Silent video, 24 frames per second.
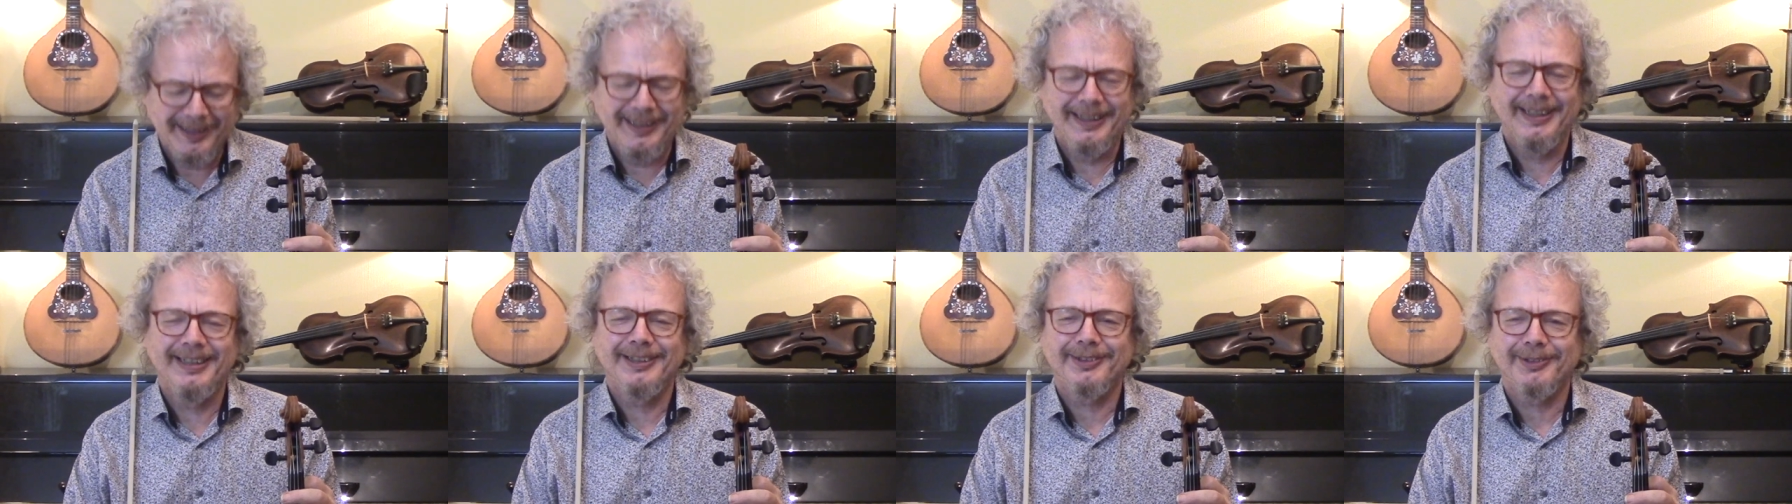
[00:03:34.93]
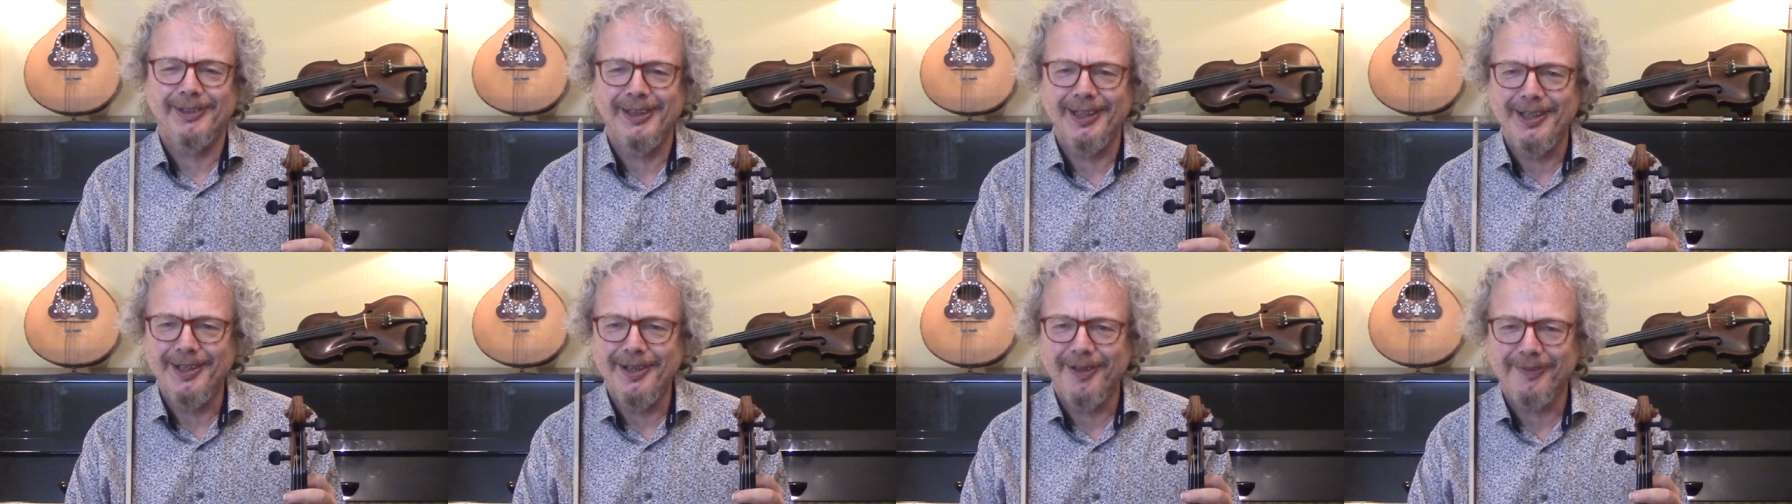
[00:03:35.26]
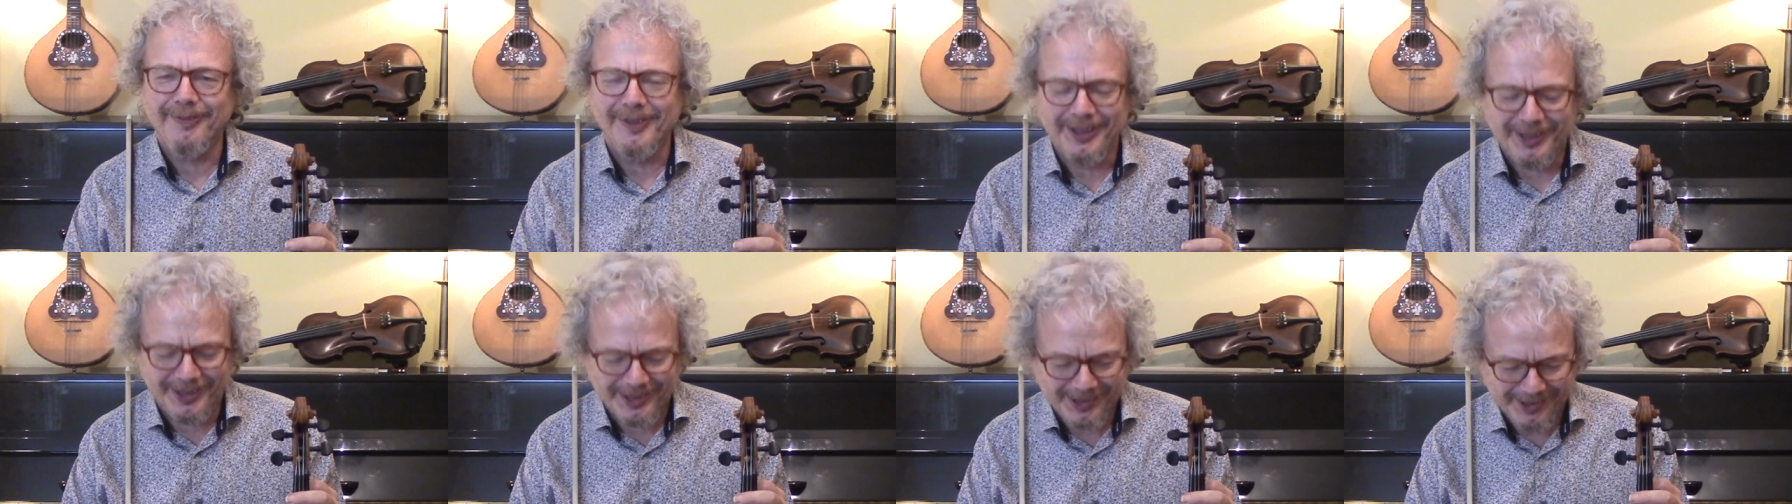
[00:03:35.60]
it's really not
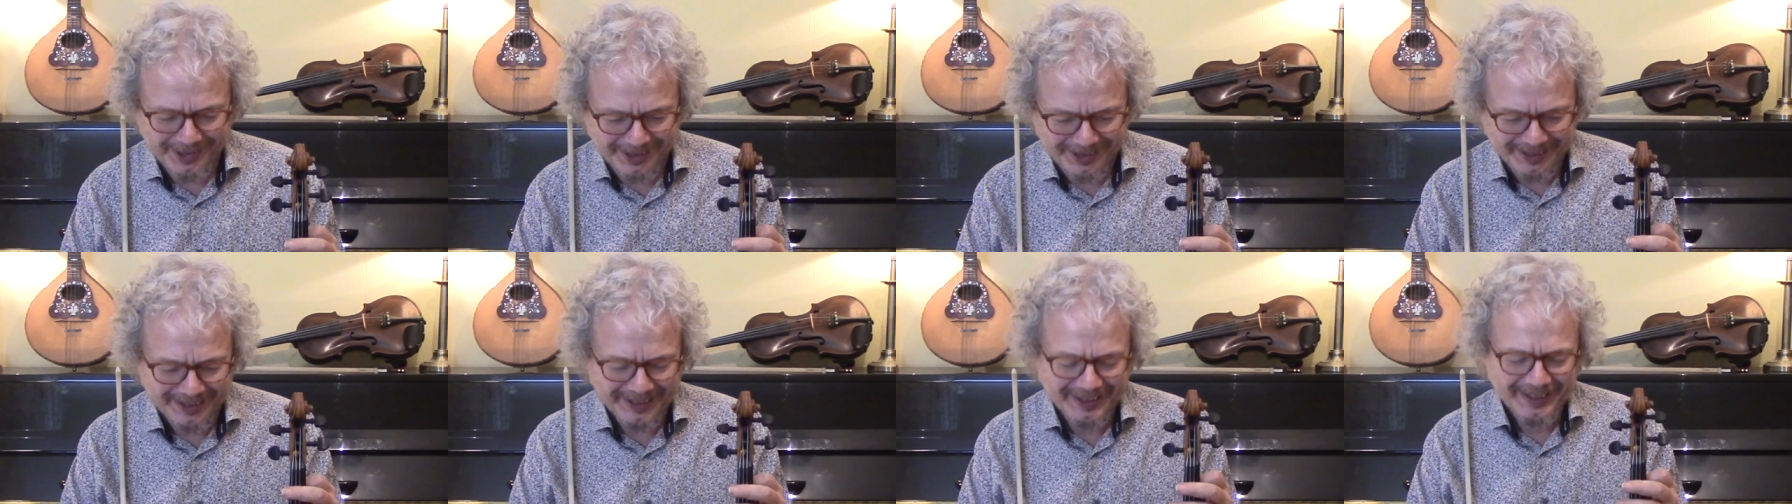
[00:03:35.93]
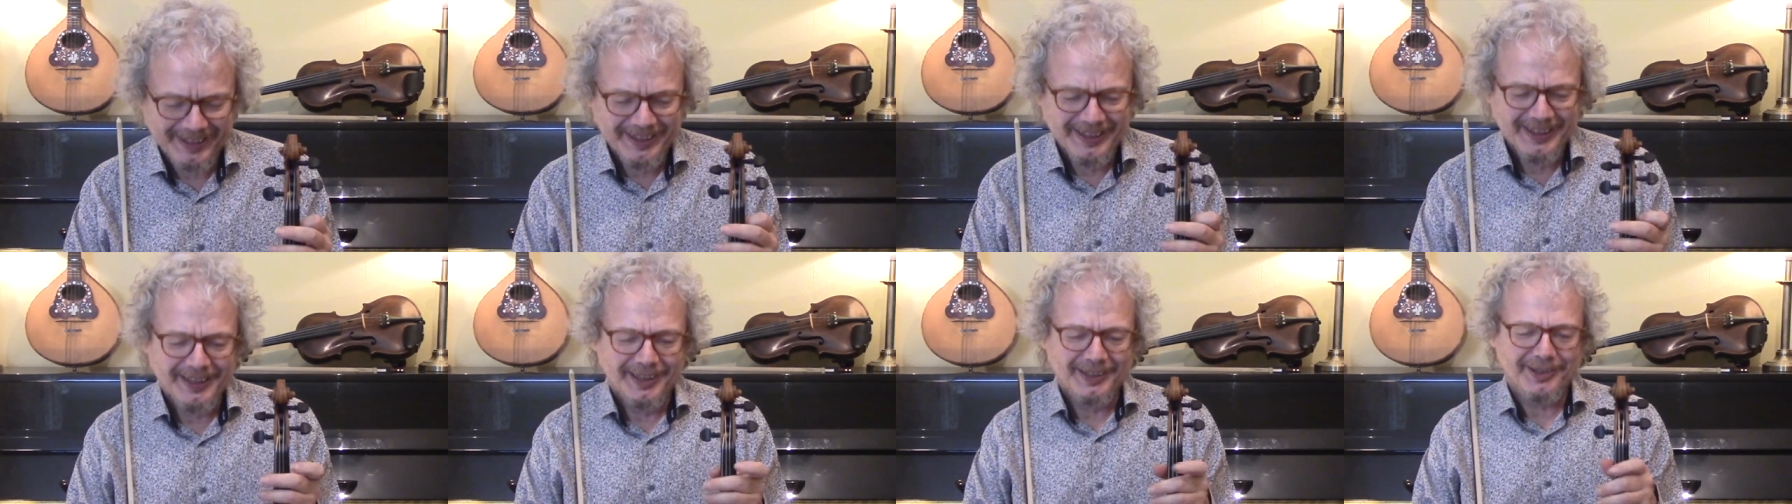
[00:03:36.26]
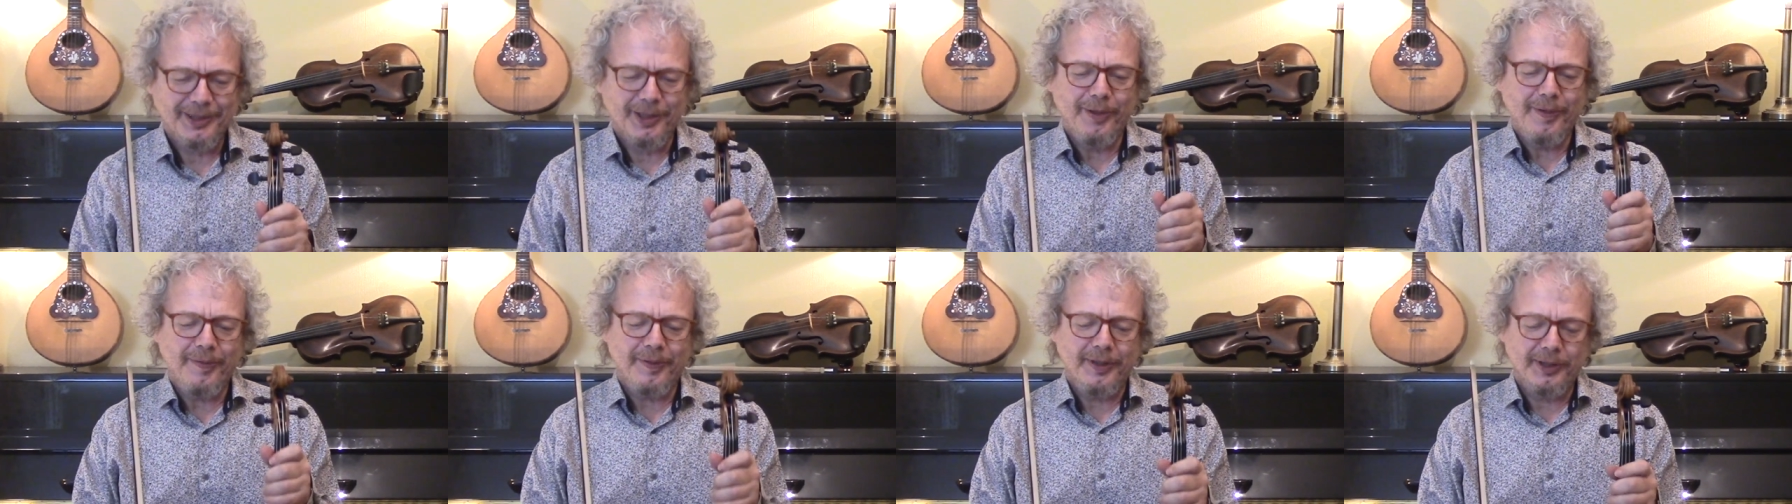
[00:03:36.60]
very good. There's a
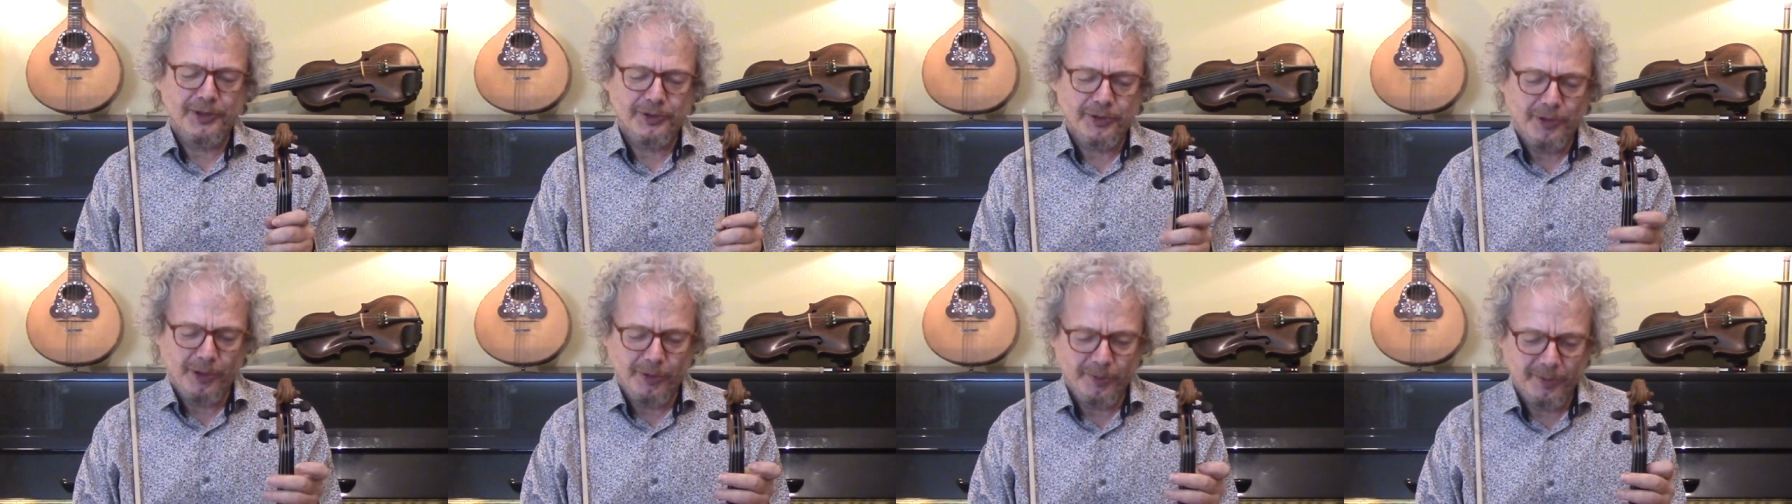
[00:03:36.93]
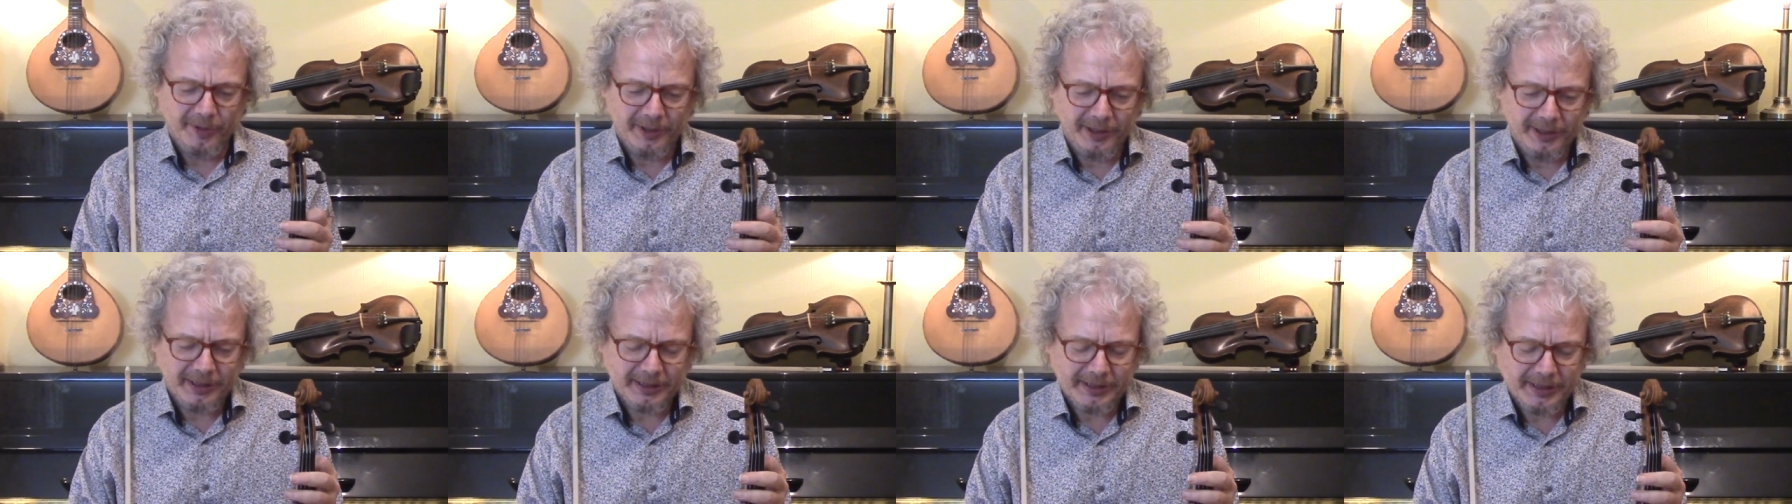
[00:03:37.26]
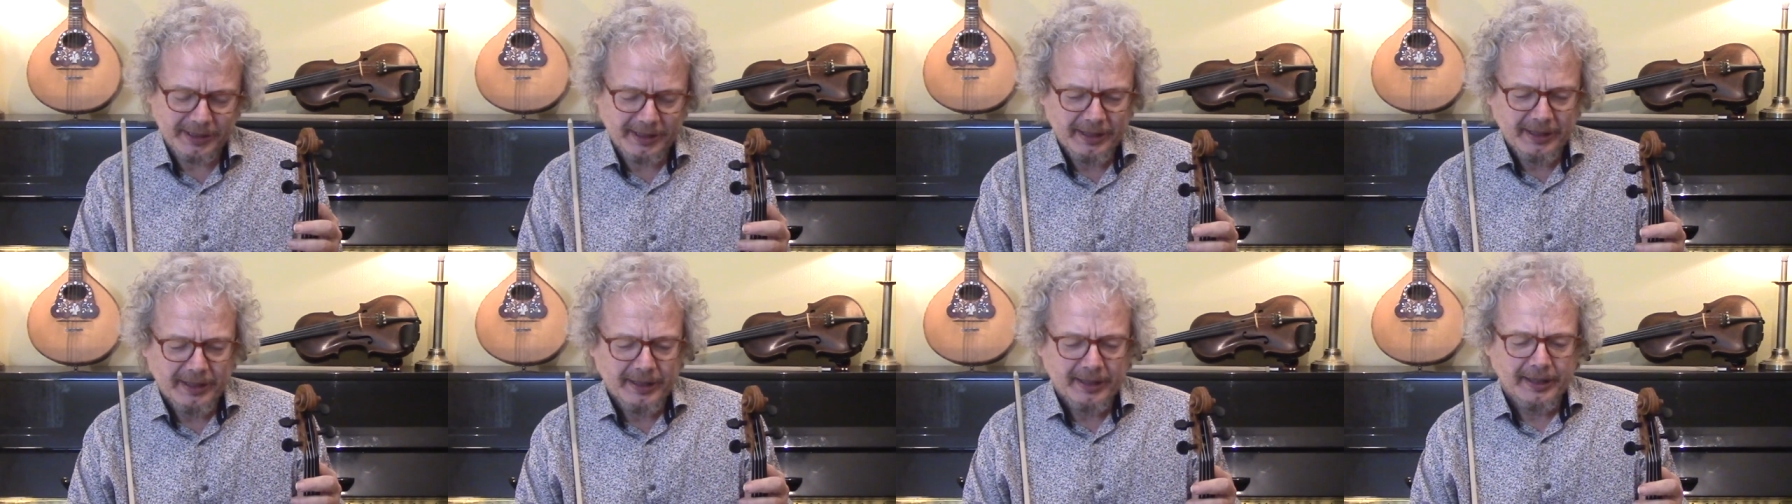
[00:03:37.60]
lot of things wrong with it.